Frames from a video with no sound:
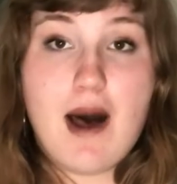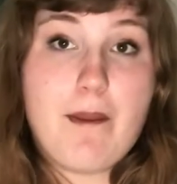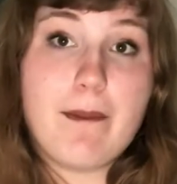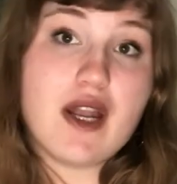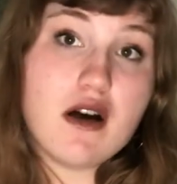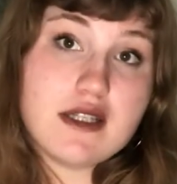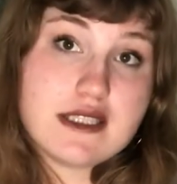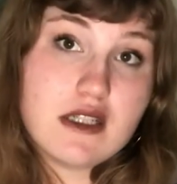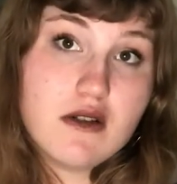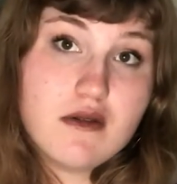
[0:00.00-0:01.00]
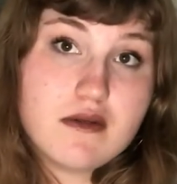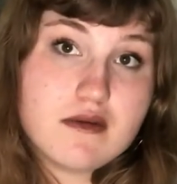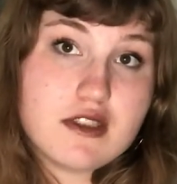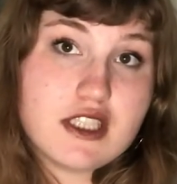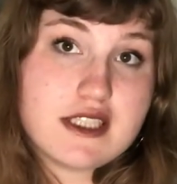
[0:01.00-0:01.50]
but also
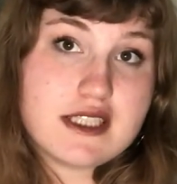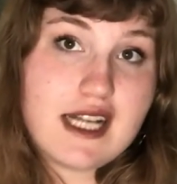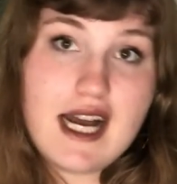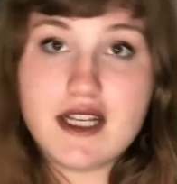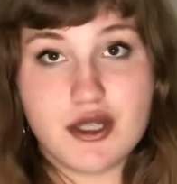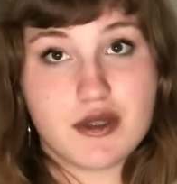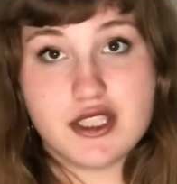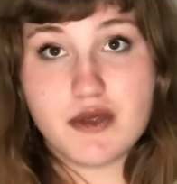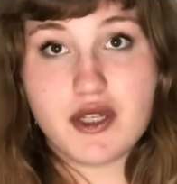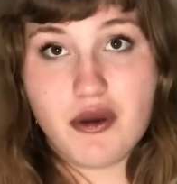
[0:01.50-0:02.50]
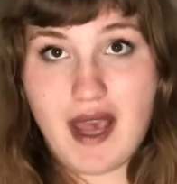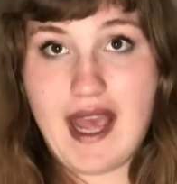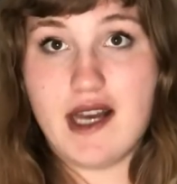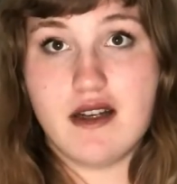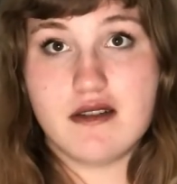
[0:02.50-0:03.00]
just that you can do what you
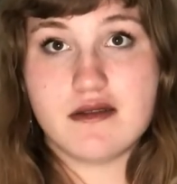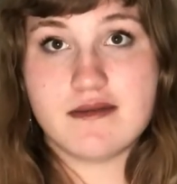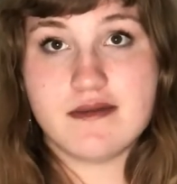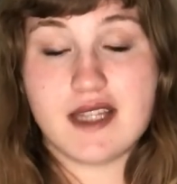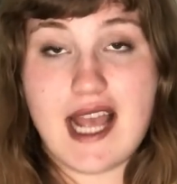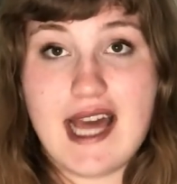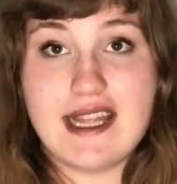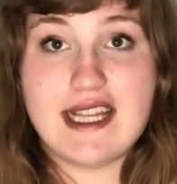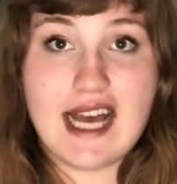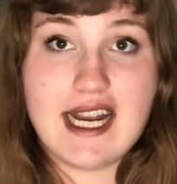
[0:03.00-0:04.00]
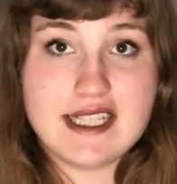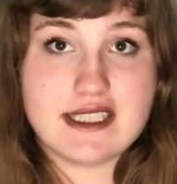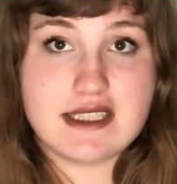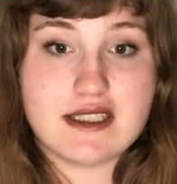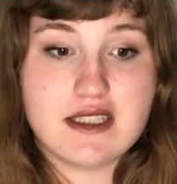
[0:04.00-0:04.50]
can and that is
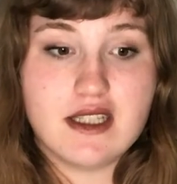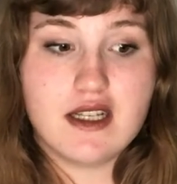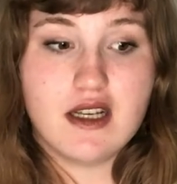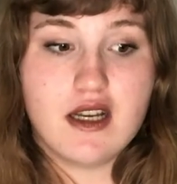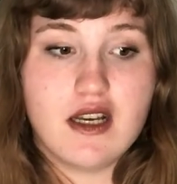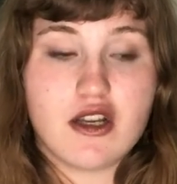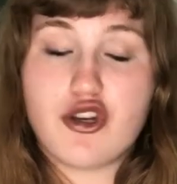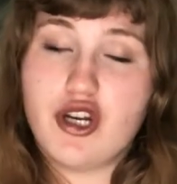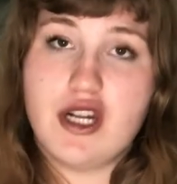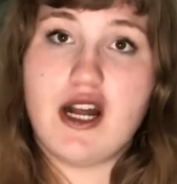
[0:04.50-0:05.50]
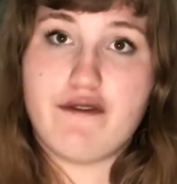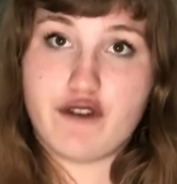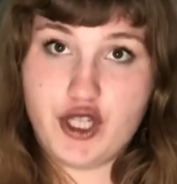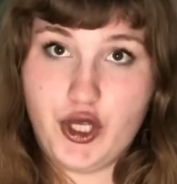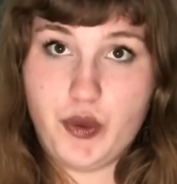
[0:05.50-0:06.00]
good enough for
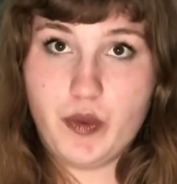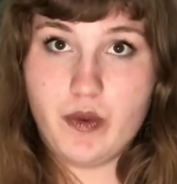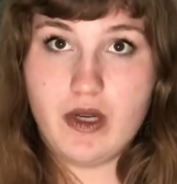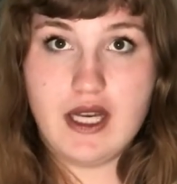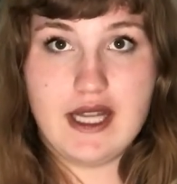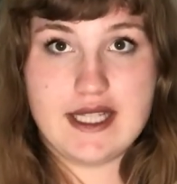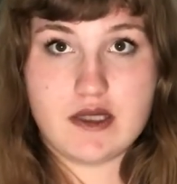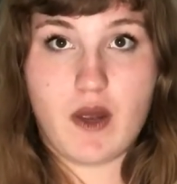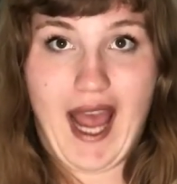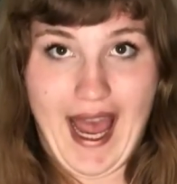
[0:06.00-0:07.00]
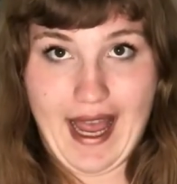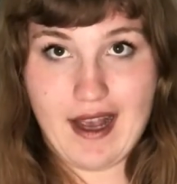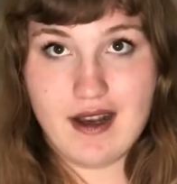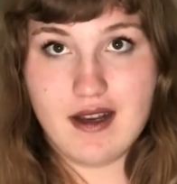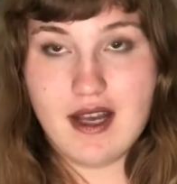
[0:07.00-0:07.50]
you, and that's okay.
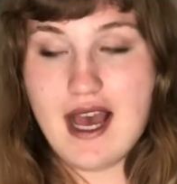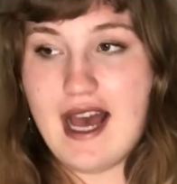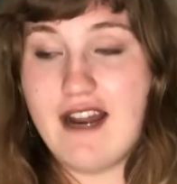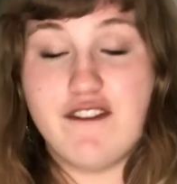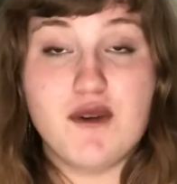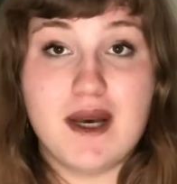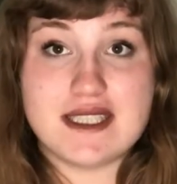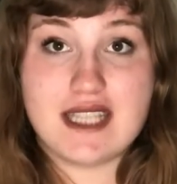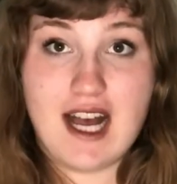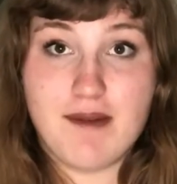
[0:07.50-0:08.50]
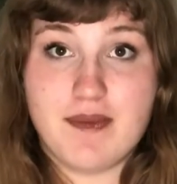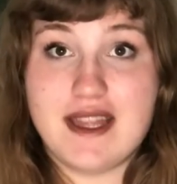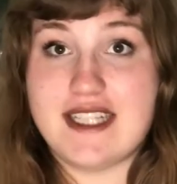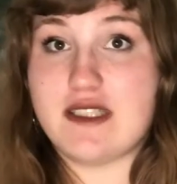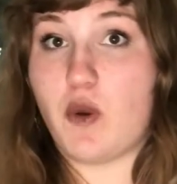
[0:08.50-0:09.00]
And if you mess up,
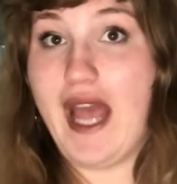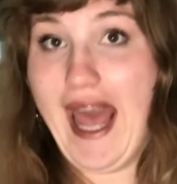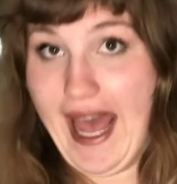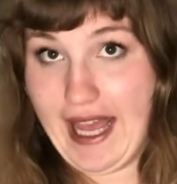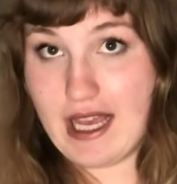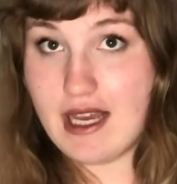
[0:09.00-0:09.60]
that's okay,